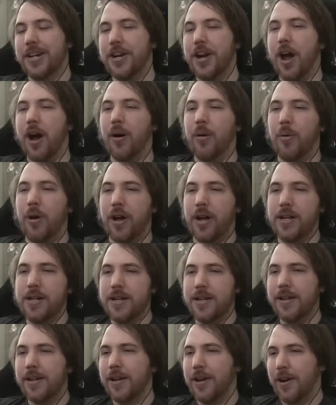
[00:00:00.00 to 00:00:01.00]
No
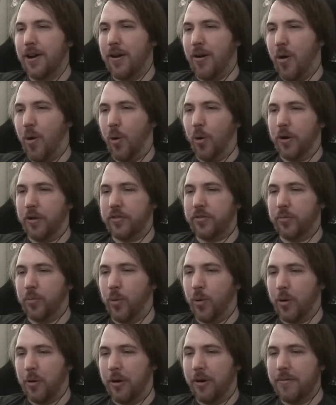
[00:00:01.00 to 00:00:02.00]
one.
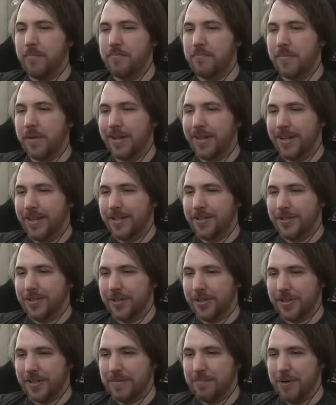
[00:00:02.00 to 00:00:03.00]
Earthworm,
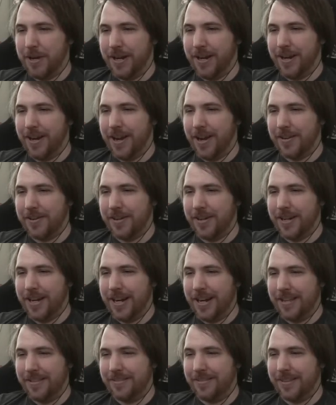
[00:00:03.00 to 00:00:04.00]
just being
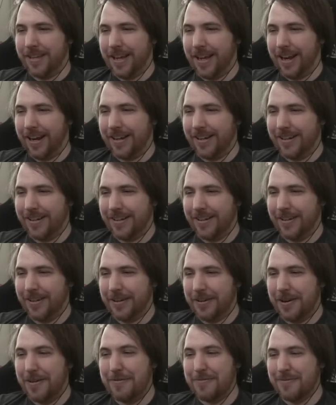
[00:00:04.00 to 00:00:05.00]
underneath, and
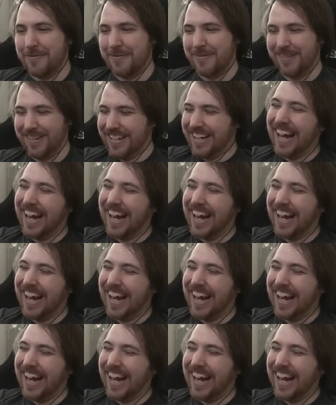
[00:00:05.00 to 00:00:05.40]
hello.